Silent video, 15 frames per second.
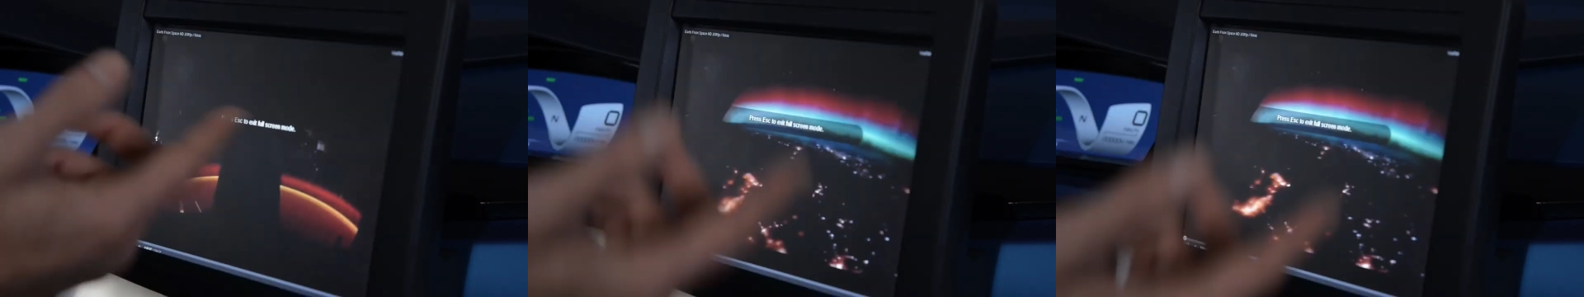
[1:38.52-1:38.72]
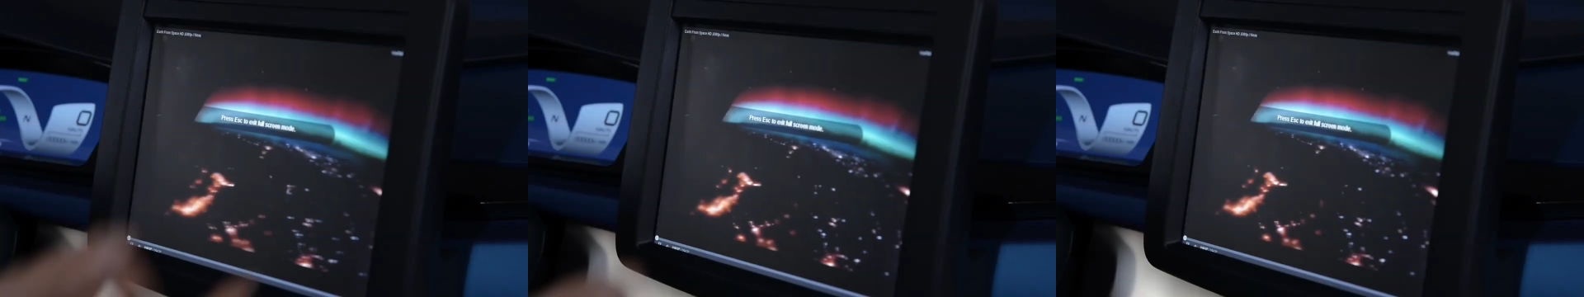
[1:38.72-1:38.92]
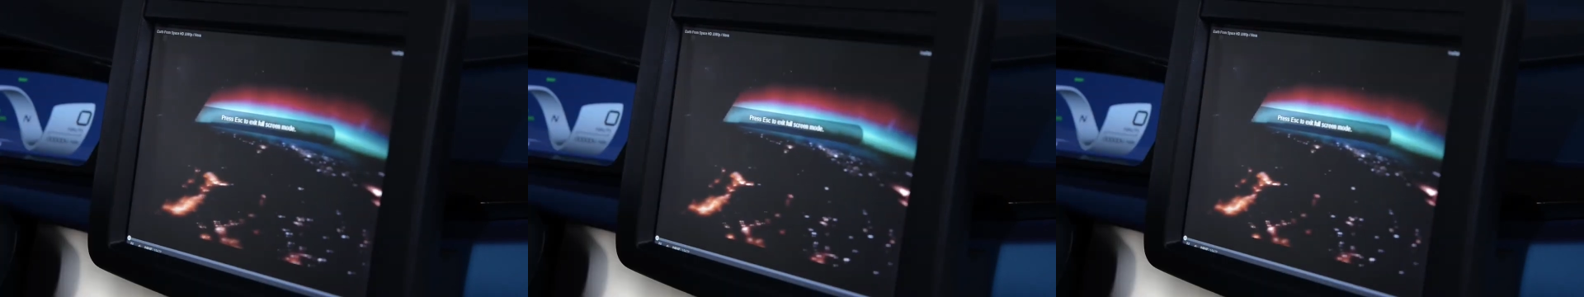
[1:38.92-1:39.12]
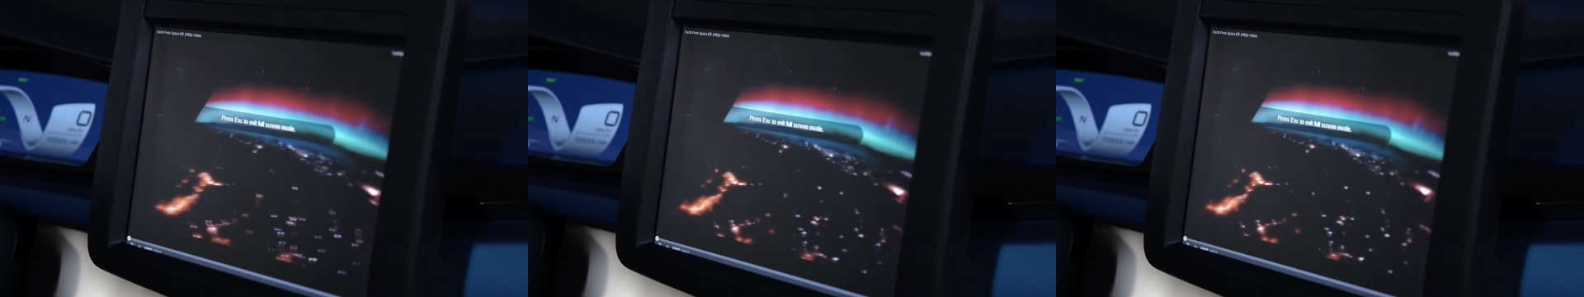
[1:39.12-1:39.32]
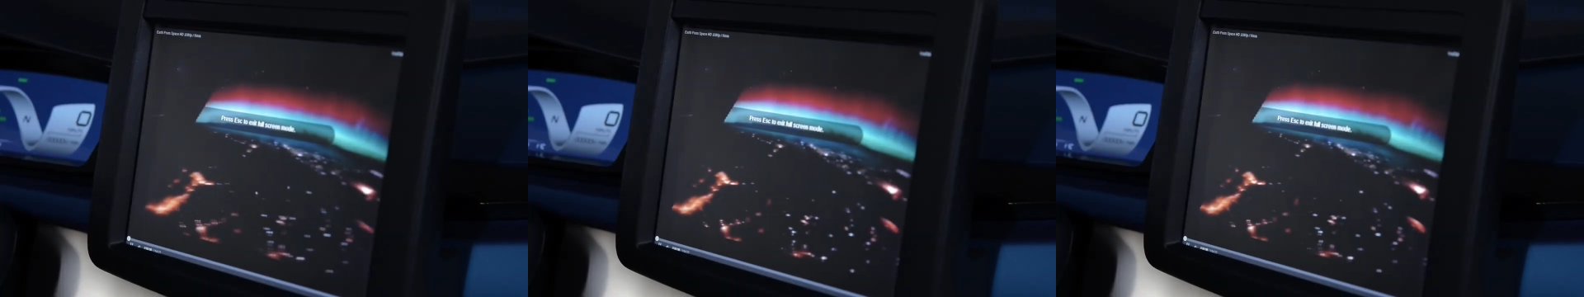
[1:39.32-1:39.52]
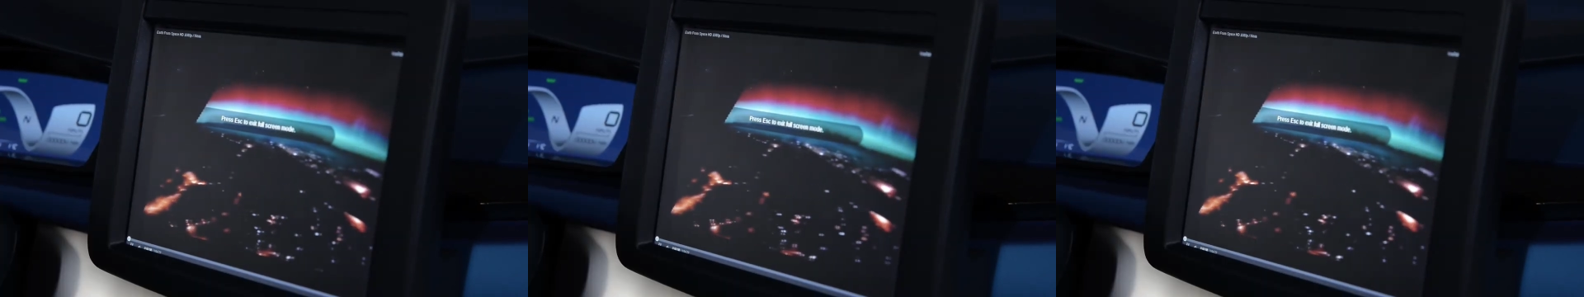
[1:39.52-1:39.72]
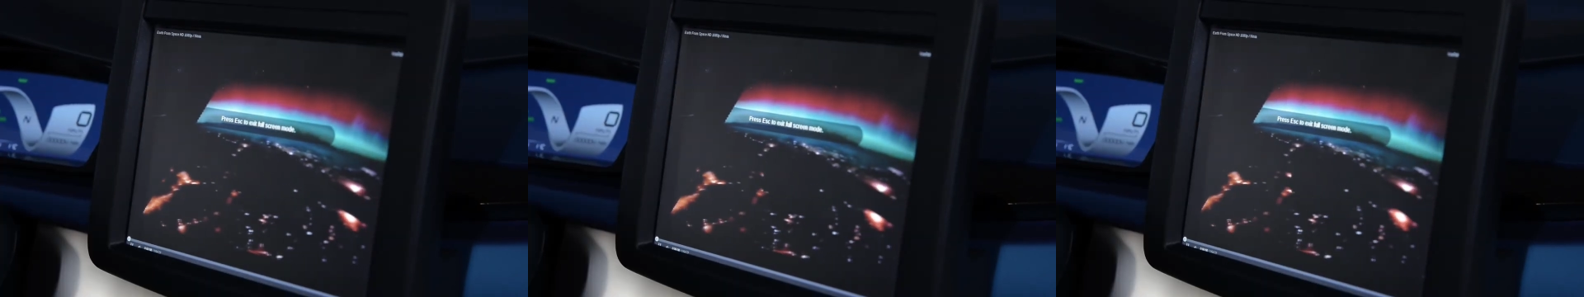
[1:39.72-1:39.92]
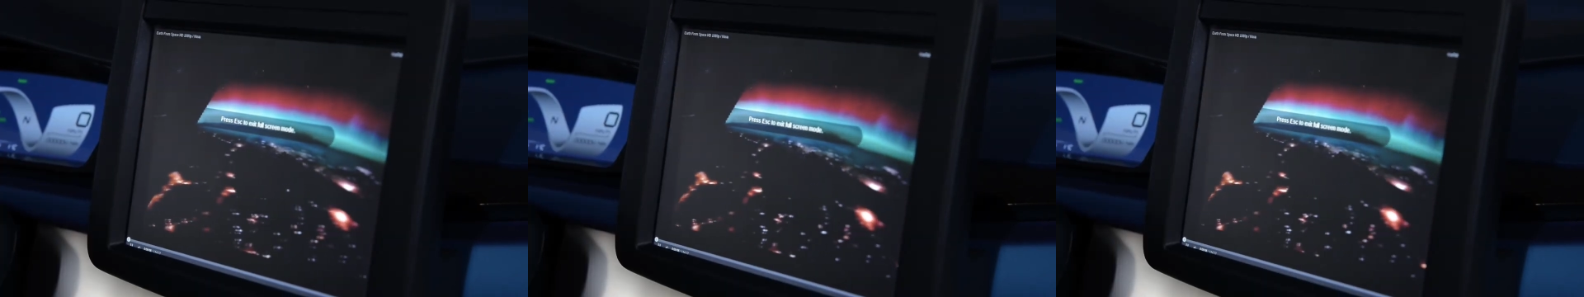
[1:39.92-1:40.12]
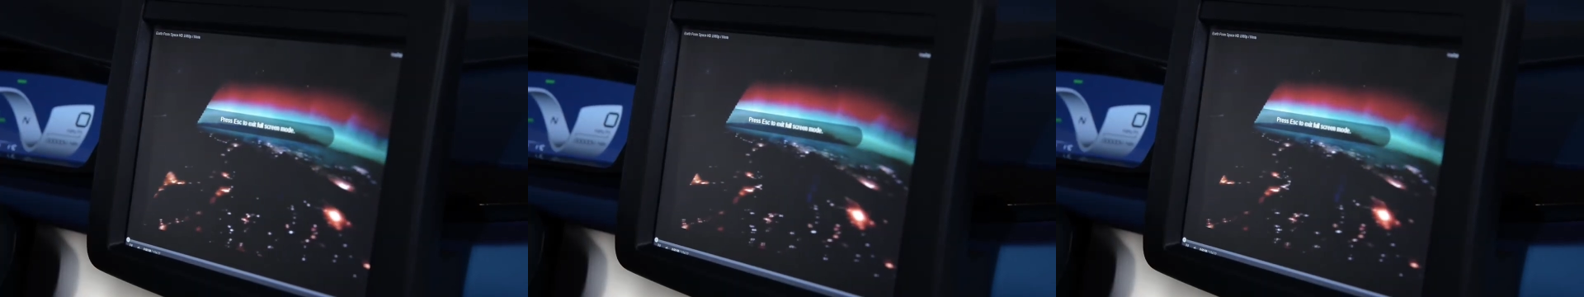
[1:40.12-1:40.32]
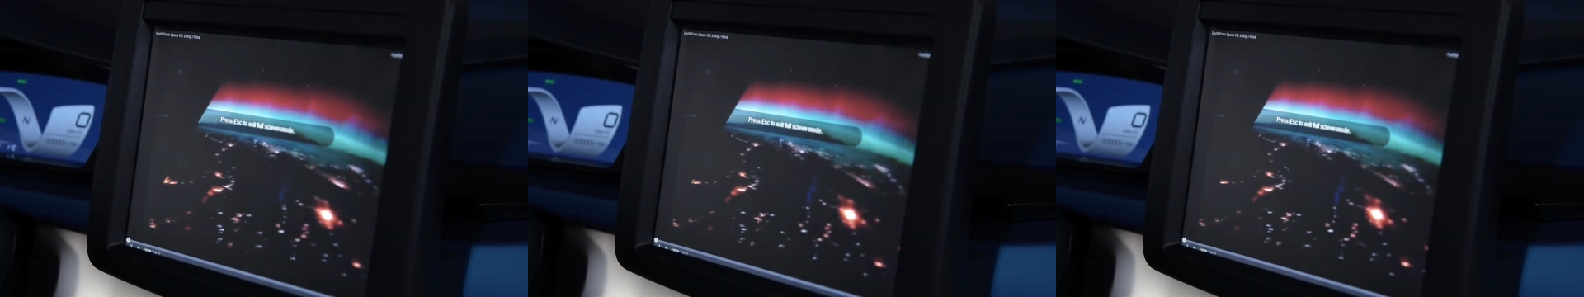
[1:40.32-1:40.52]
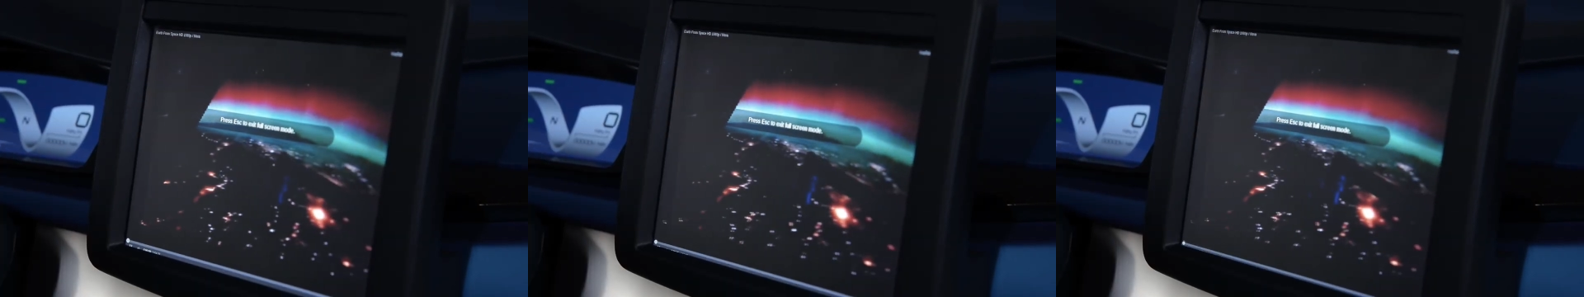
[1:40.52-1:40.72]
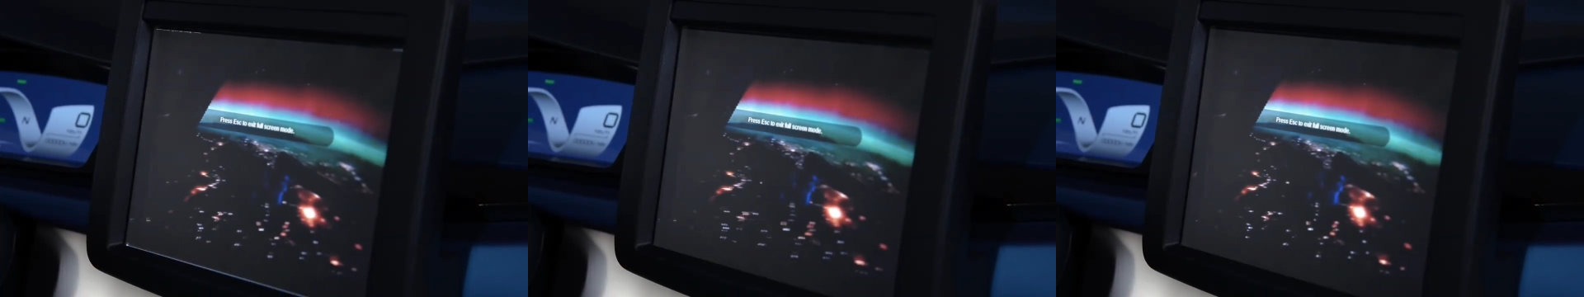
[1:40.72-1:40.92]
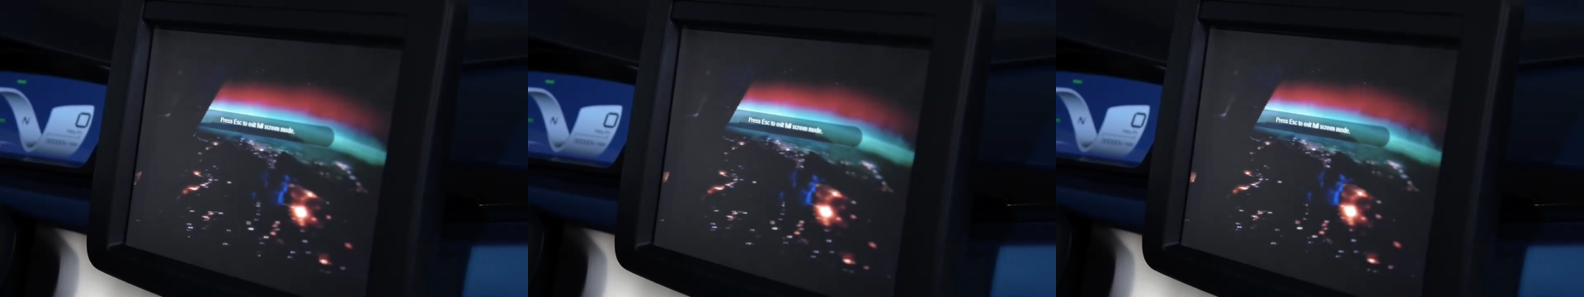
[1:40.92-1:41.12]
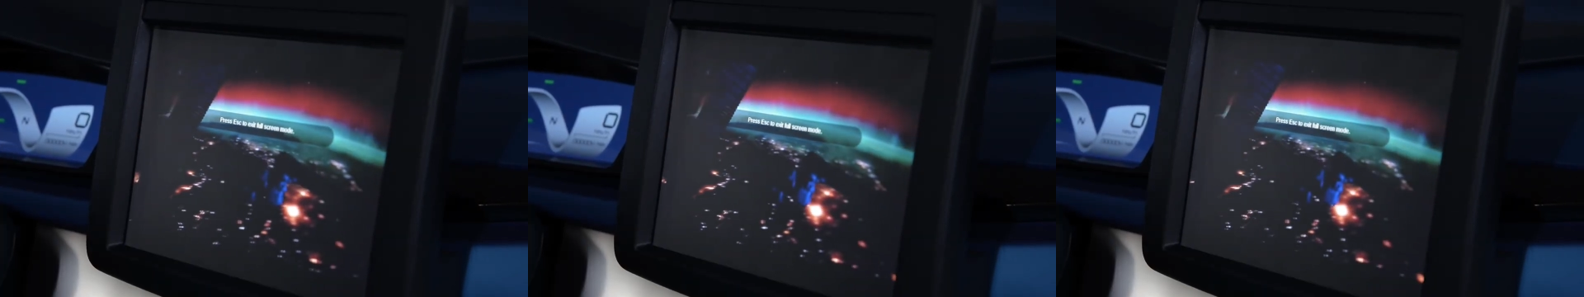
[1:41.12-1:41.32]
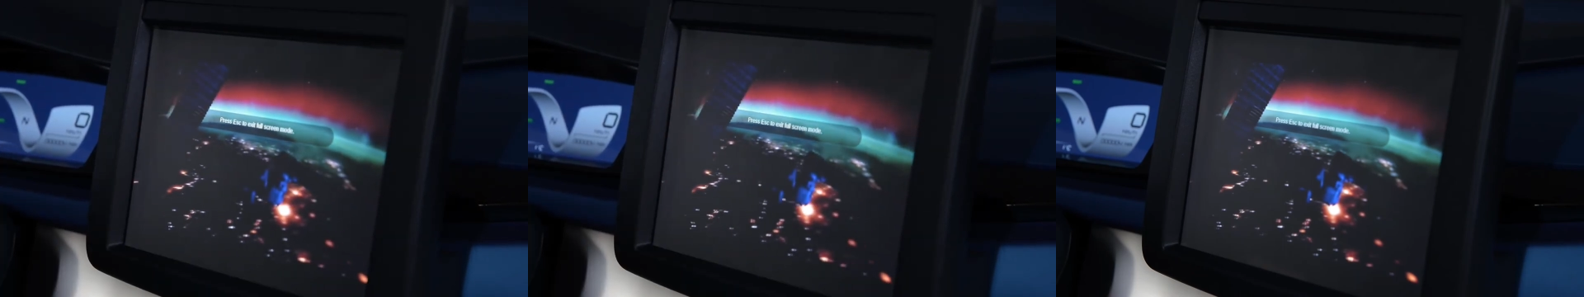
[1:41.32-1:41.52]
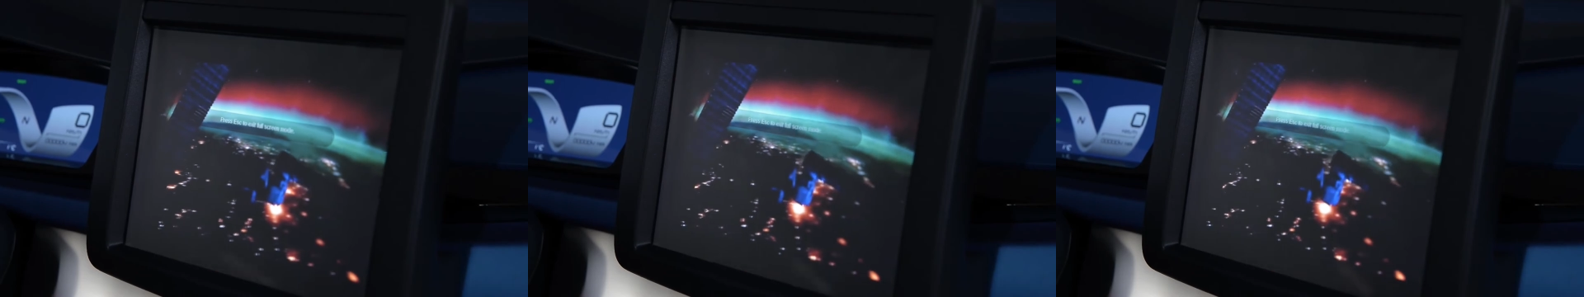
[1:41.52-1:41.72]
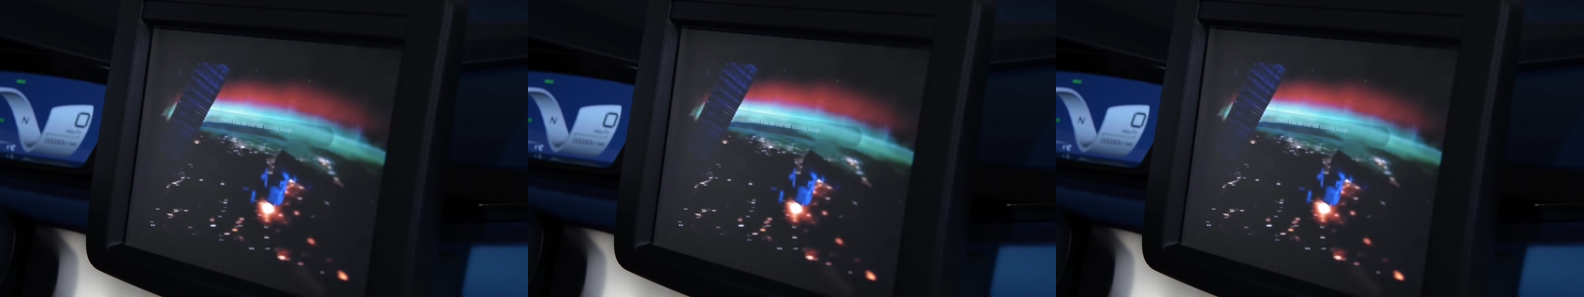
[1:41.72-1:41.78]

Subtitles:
No face is visible, so there are no lips to read.